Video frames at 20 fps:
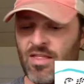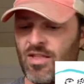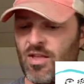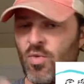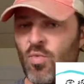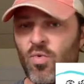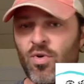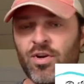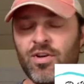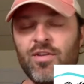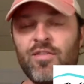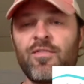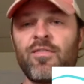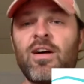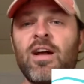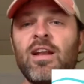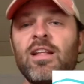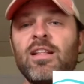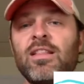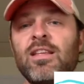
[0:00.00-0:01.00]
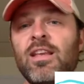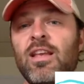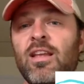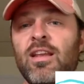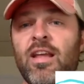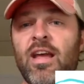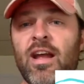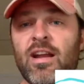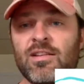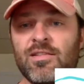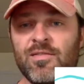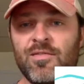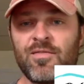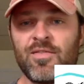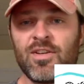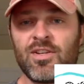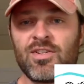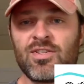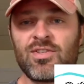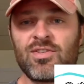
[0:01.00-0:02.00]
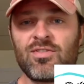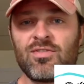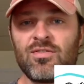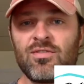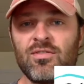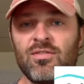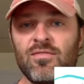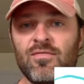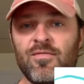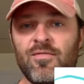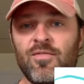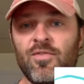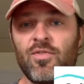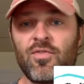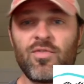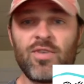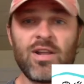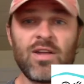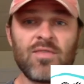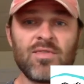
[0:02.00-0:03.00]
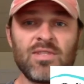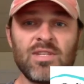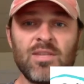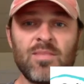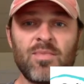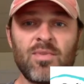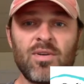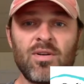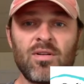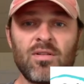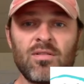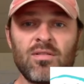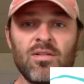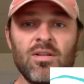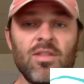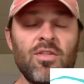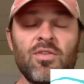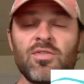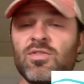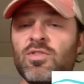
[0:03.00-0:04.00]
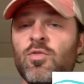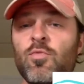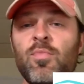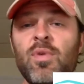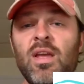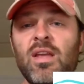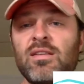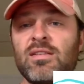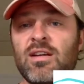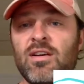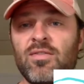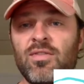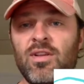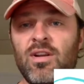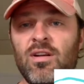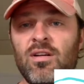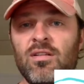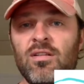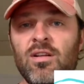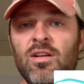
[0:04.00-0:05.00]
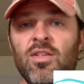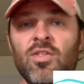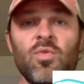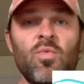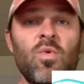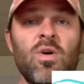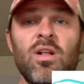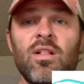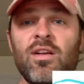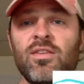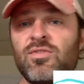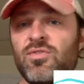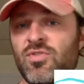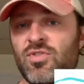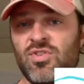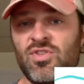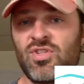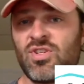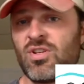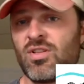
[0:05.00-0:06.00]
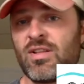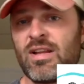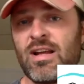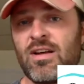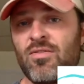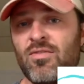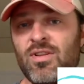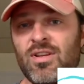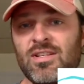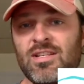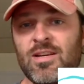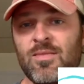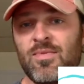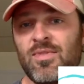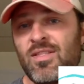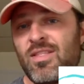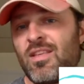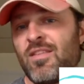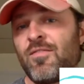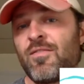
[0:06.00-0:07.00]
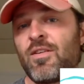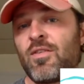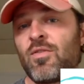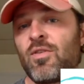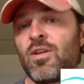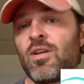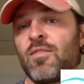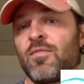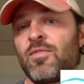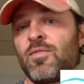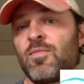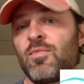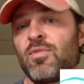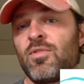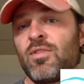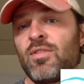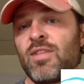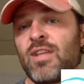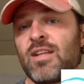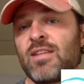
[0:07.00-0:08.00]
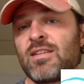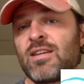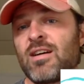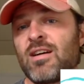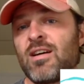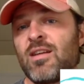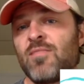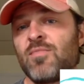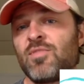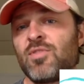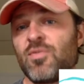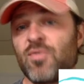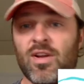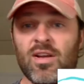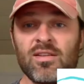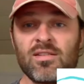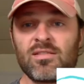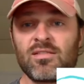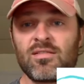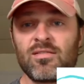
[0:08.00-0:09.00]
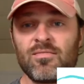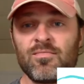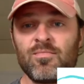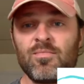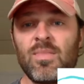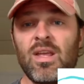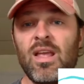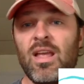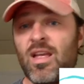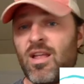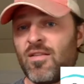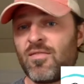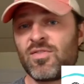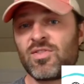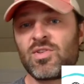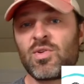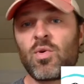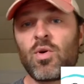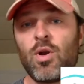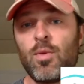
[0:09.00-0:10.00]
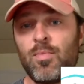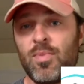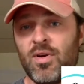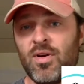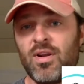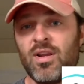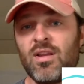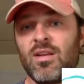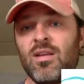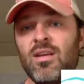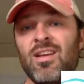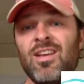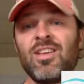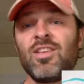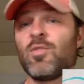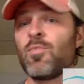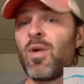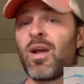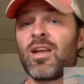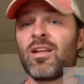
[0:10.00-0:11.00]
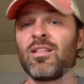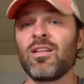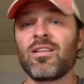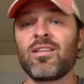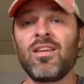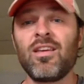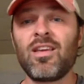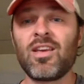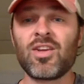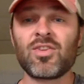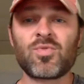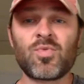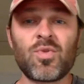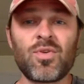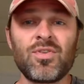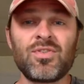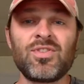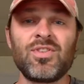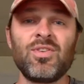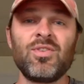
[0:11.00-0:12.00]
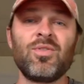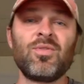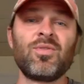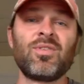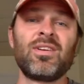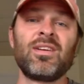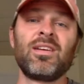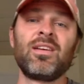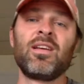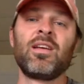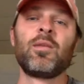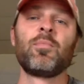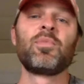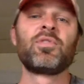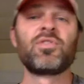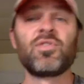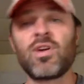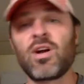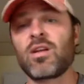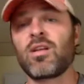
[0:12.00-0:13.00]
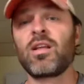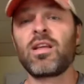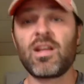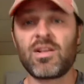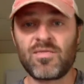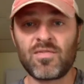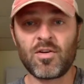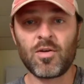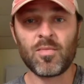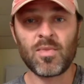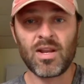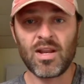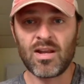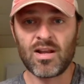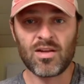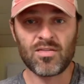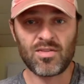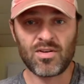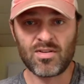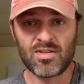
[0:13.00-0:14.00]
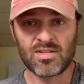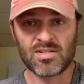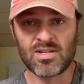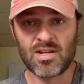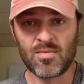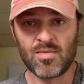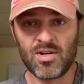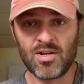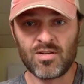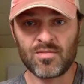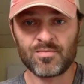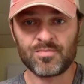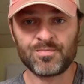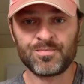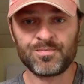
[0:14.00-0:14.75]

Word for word: then where you're finding the inactive fish further down deeper. There's no bait down there. The walleyes are just chilling out in the depth they found comfortable at that time to rest. End of story, period. You might get lucky and catch one or two, but you're not going to catch very many down there at this time of year.